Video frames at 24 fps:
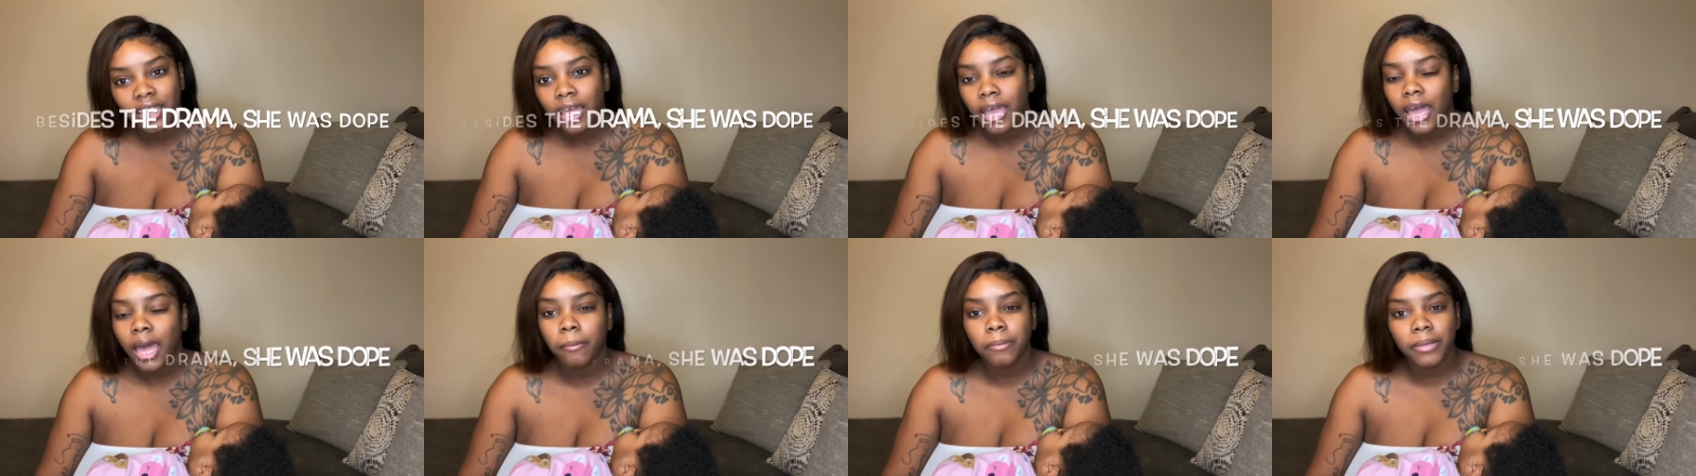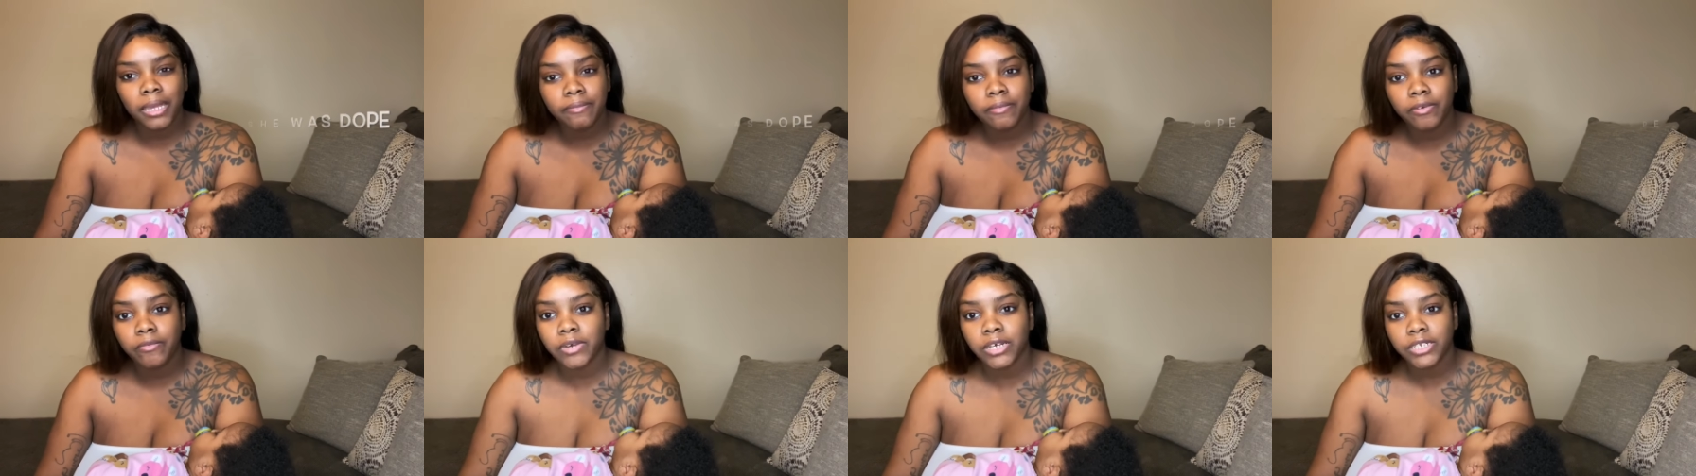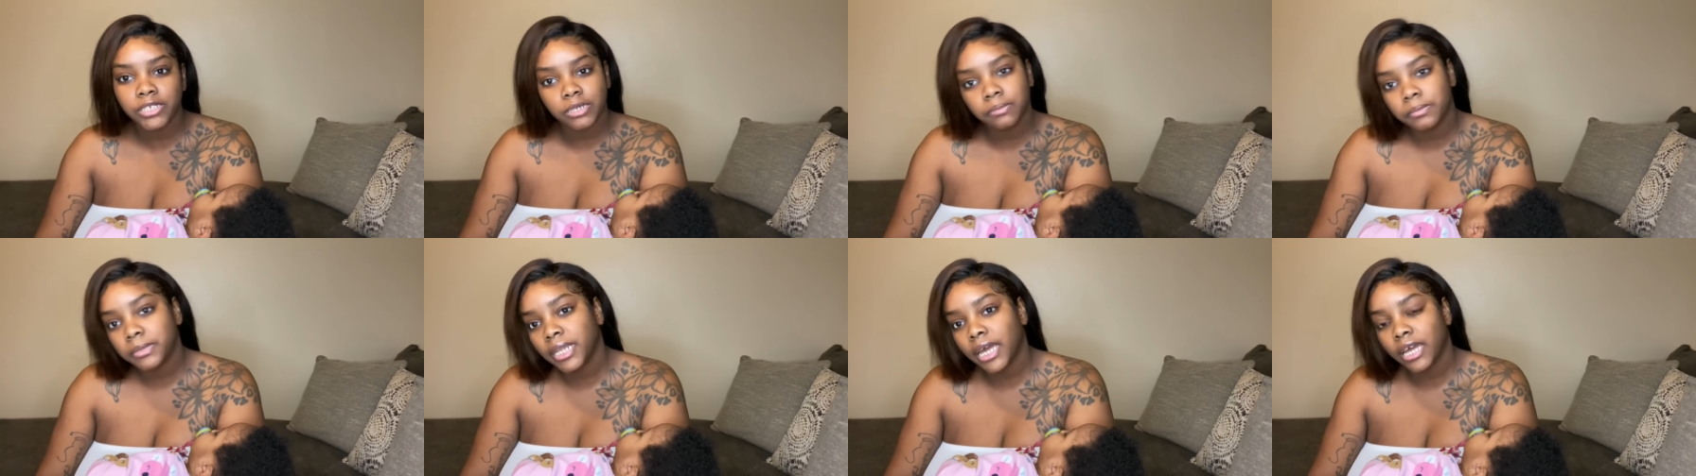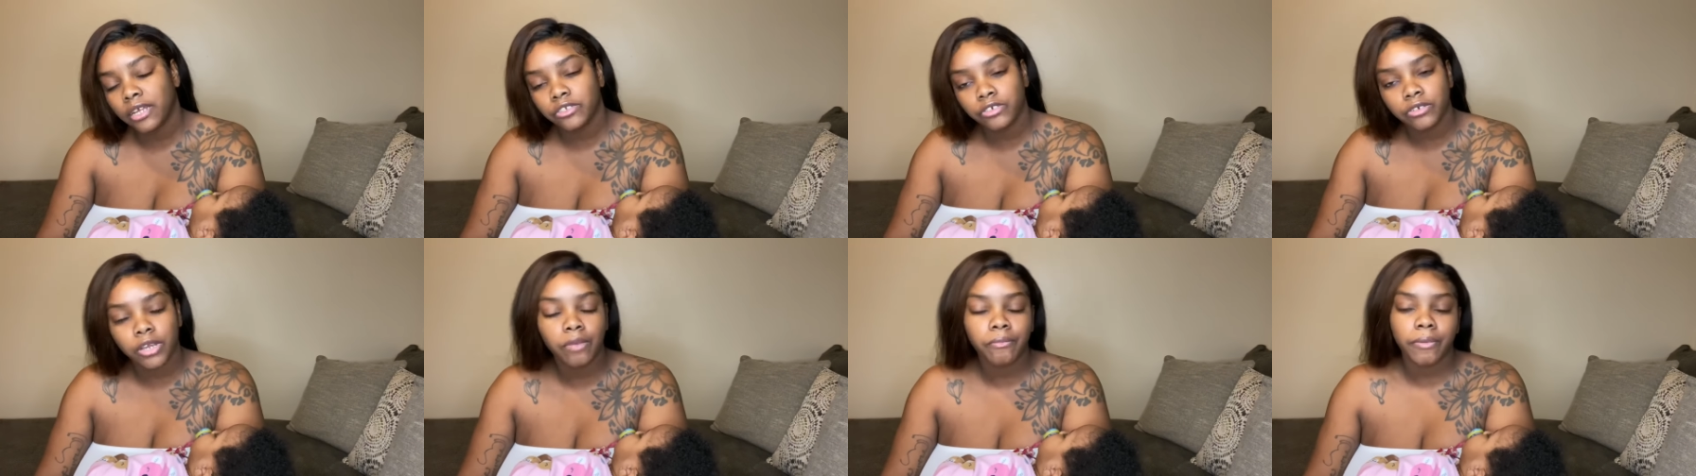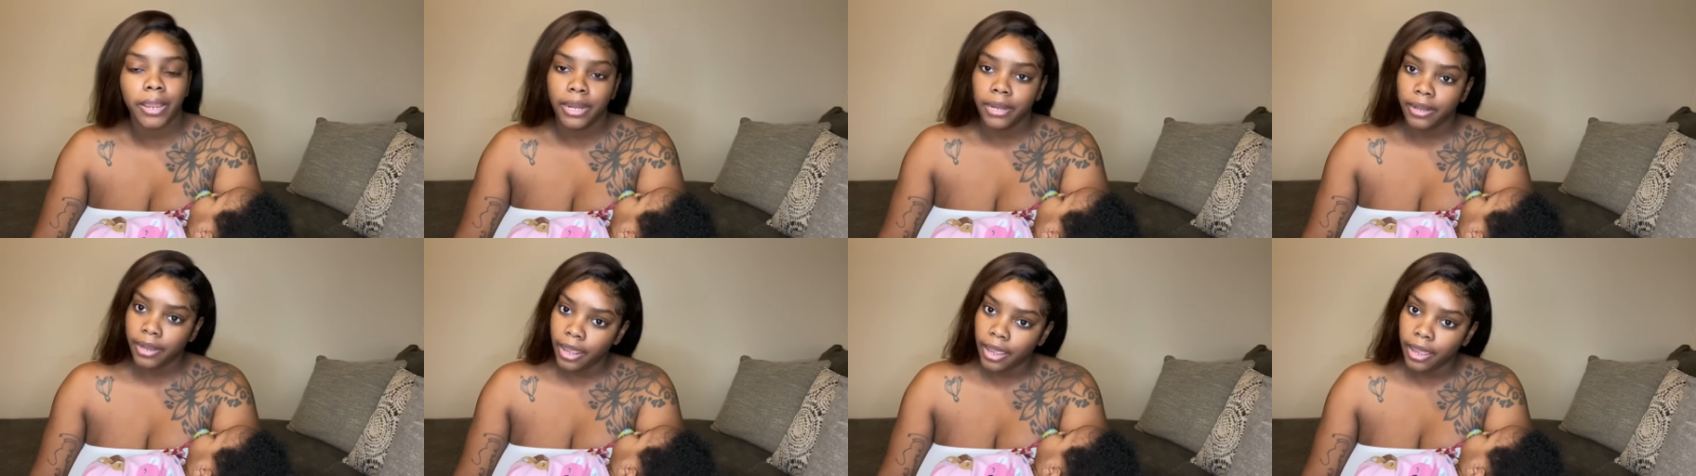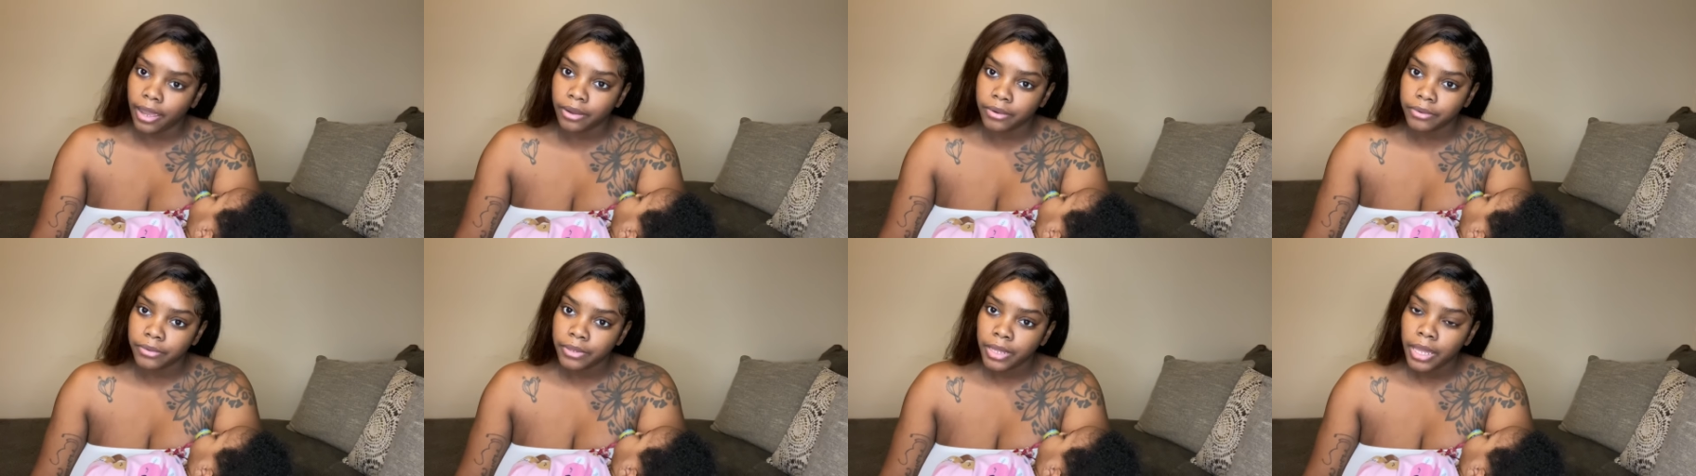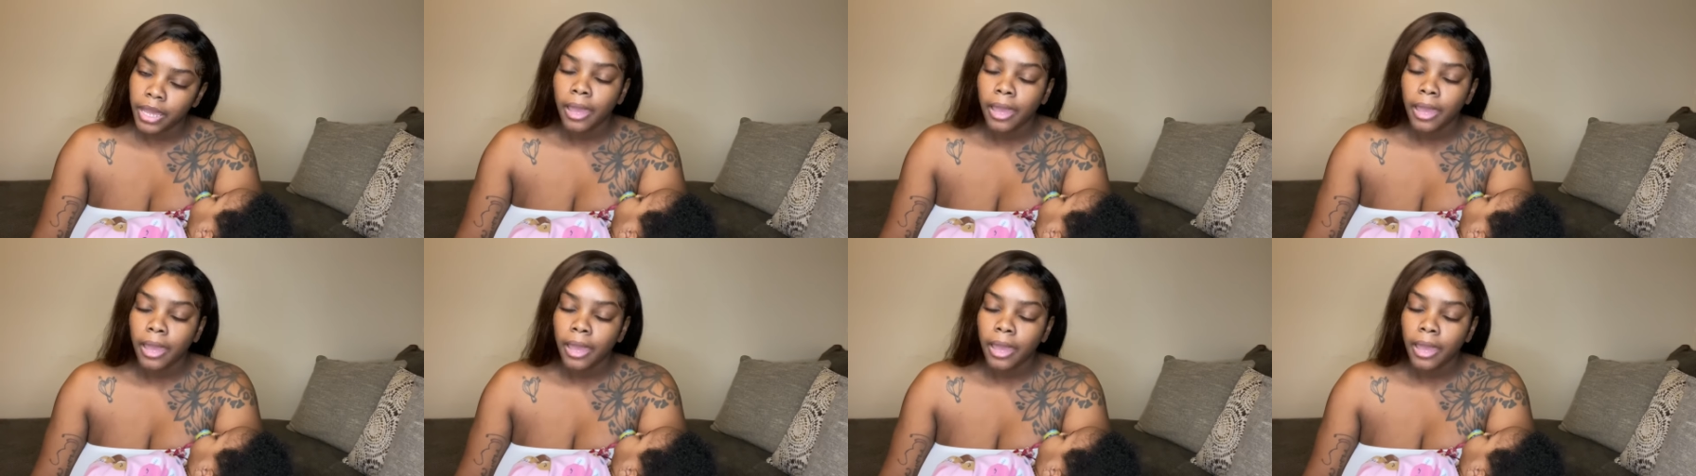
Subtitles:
I'm giving one Gemini a try right now.